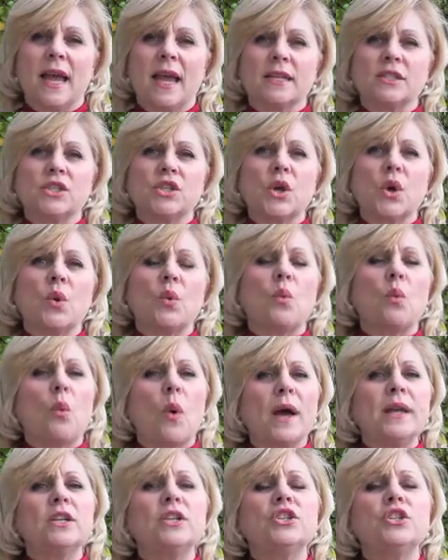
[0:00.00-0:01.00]
And so
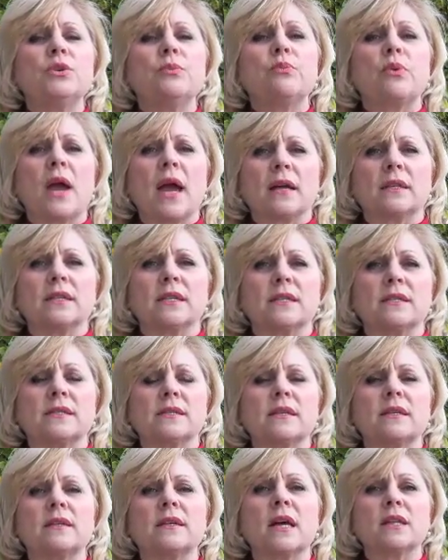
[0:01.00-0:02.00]
why don't you
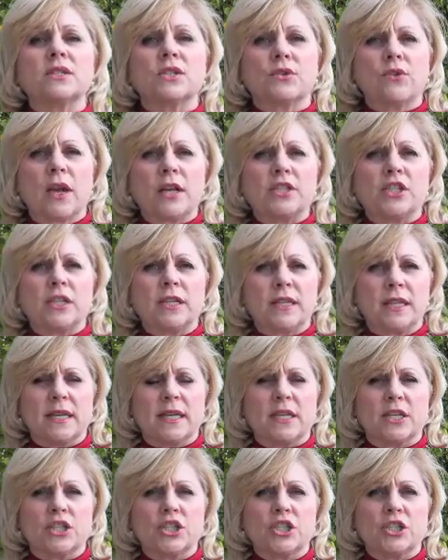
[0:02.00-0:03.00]
practice not scratching the
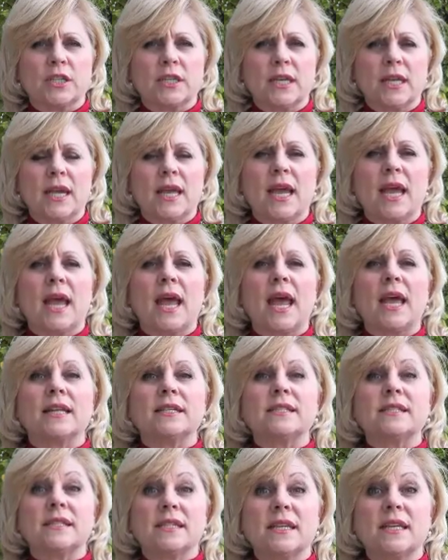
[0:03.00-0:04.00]
itch
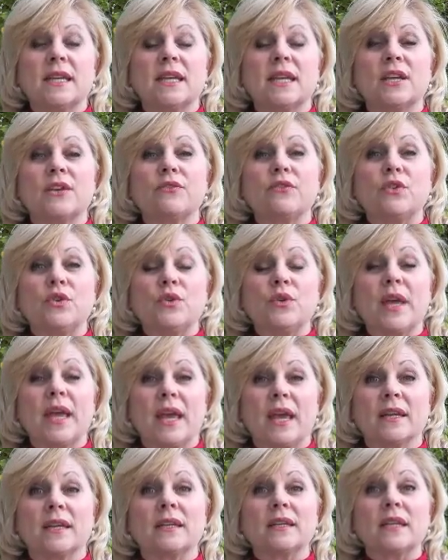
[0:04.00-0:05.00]
and see if you
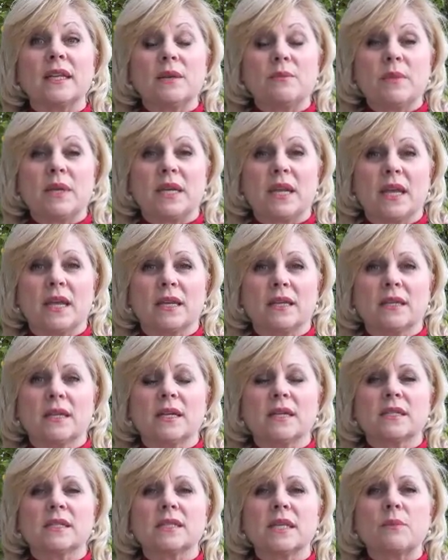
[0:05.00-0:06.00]
can eliminate
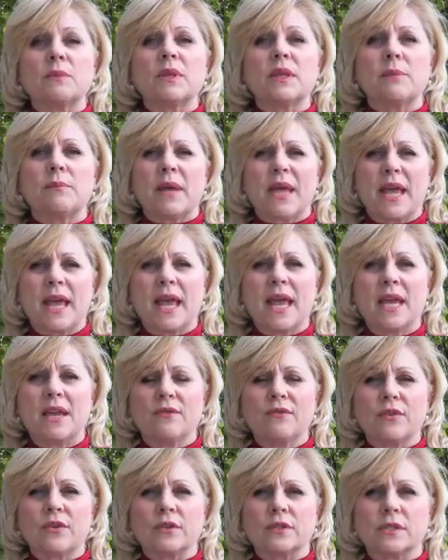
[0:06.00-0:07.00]
some of the
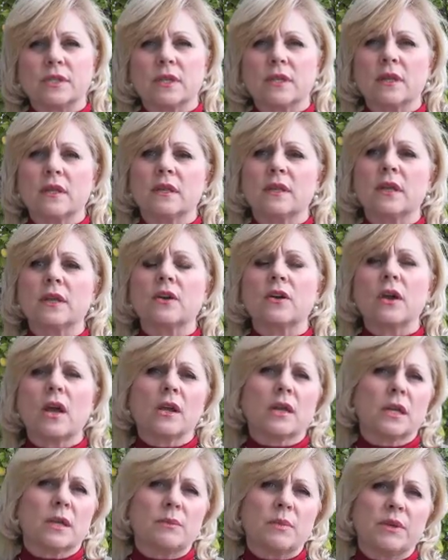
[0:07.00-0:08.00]
behaviors that are
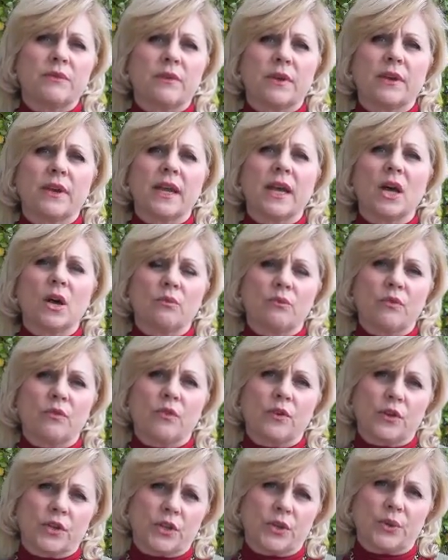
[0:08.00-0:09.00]
not going to be very helpful
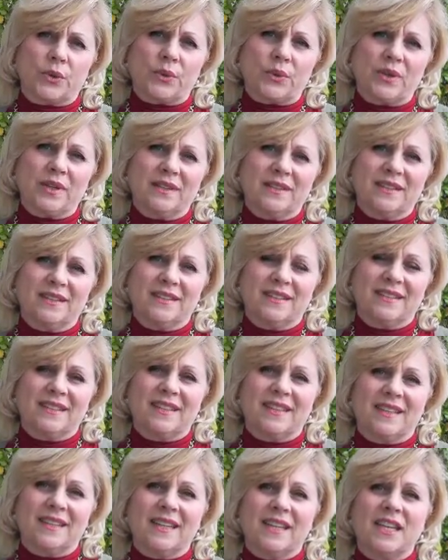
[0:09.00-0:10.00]
for you.
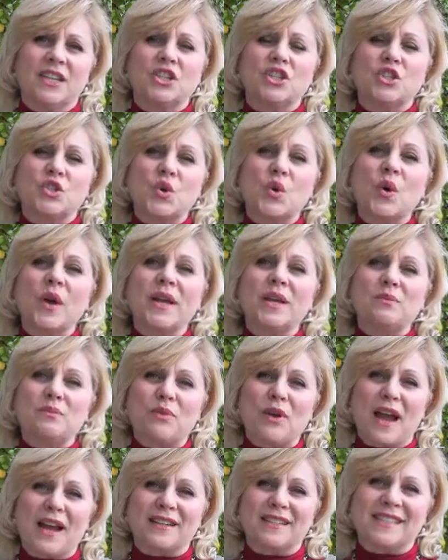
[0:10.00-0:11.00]
Enjoy
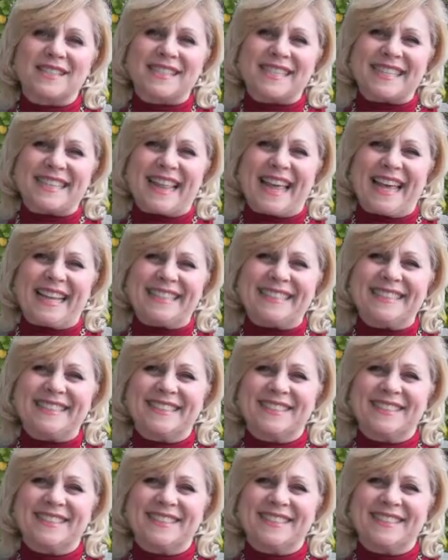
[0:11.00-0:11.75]
practicing that.